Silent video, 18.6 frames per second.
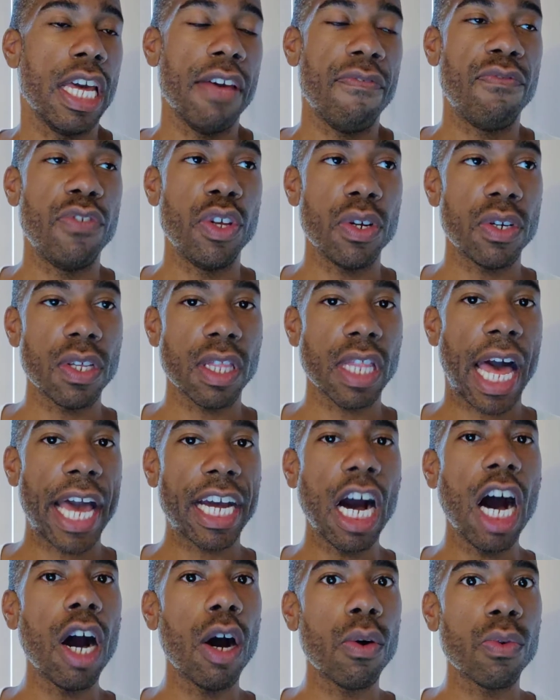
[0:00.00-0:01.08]
If you're
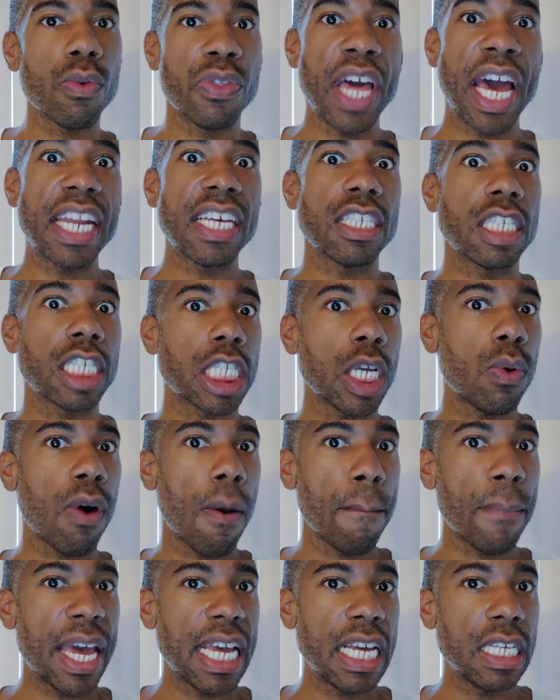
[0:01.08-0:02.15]
like, oh, that is
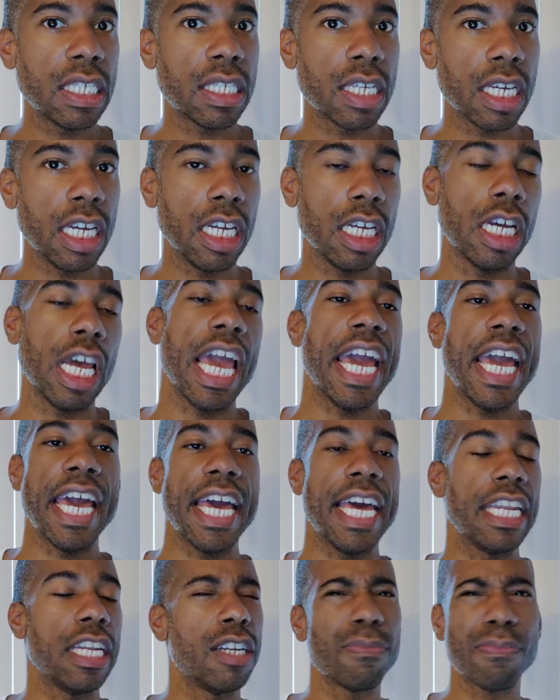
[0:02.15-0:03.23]
so amazing,
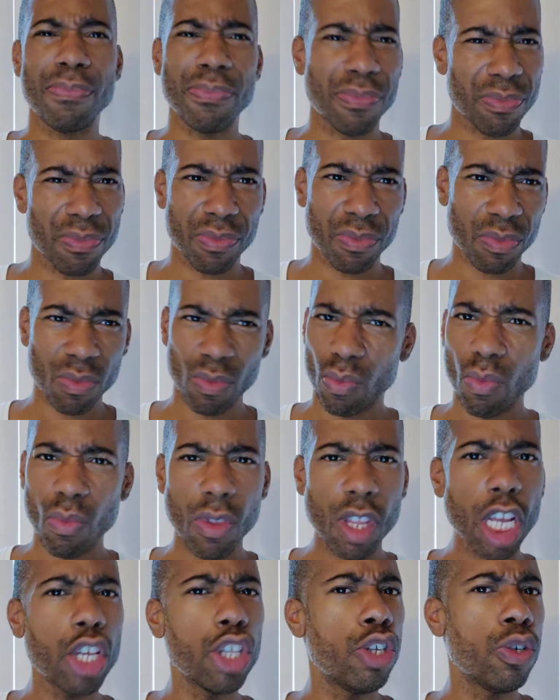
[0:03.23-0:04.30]
and
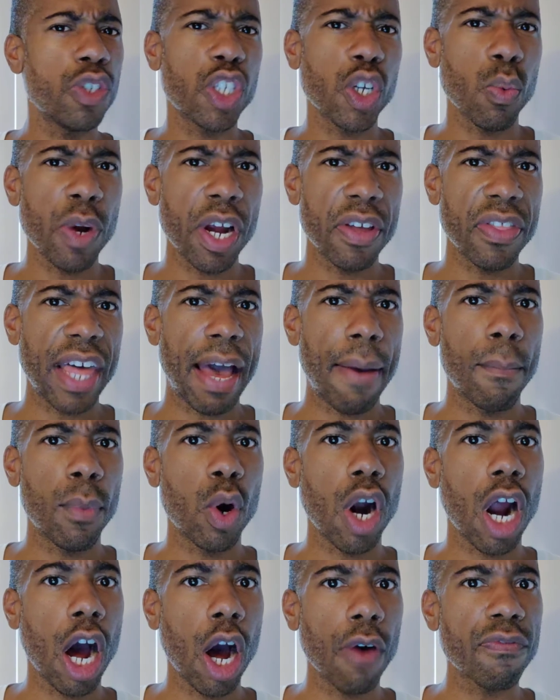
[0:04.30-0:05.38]
you should wear that
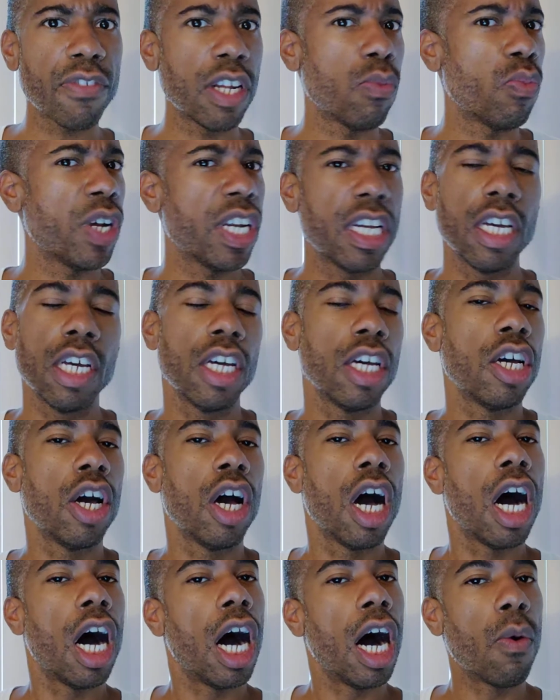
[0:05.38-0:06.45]
more often, when,
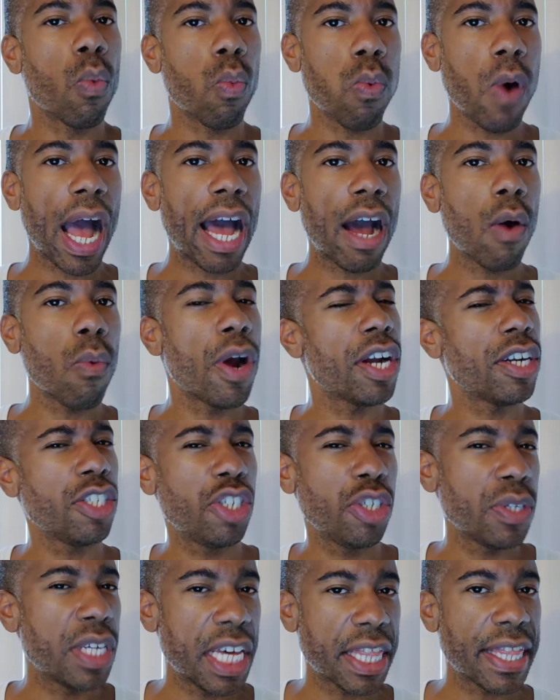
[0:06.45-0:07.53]
wow, where
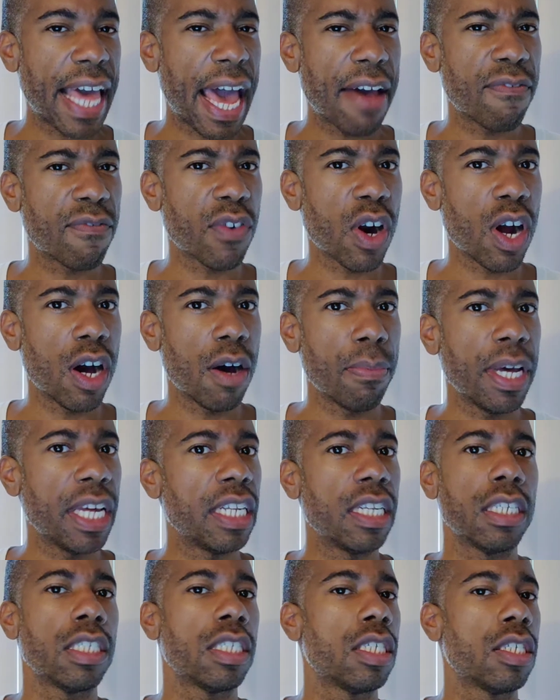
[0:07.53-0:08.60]
did you get that from?
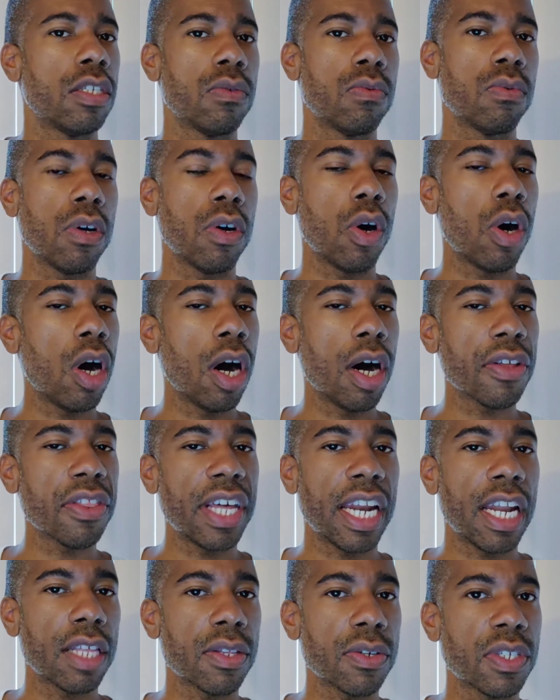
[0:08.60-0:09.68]
And
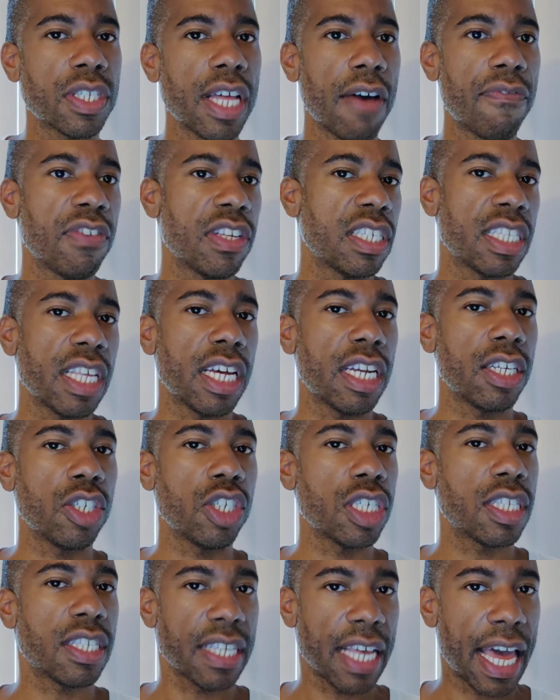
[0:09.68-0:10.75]
all that other stuff, instead
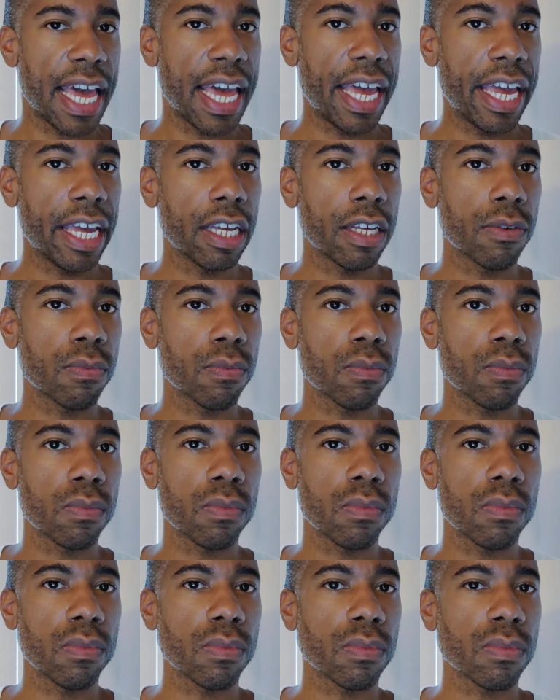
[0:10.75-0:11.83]
of just saying,
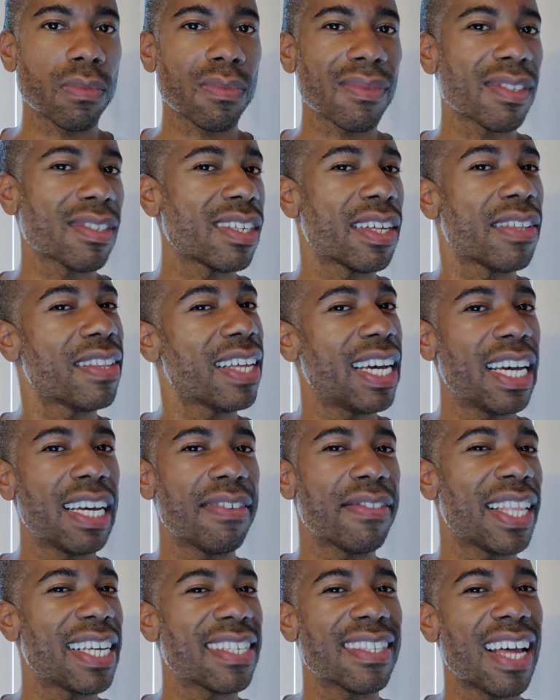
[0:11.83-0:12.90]

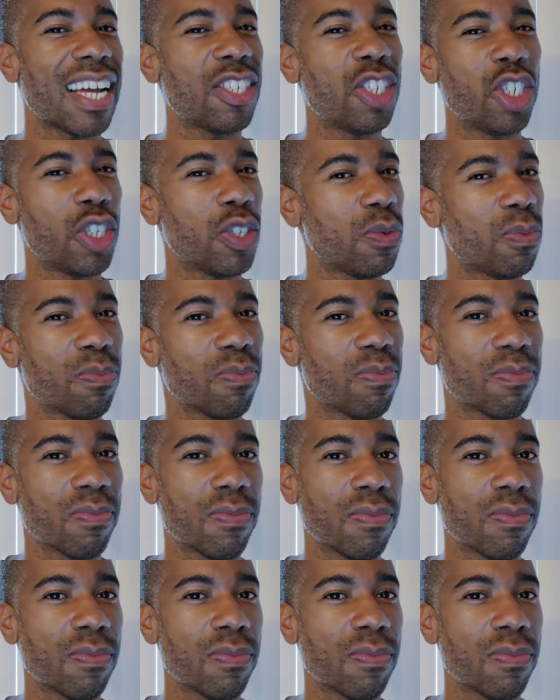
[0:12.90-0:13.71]
eh, that's not you.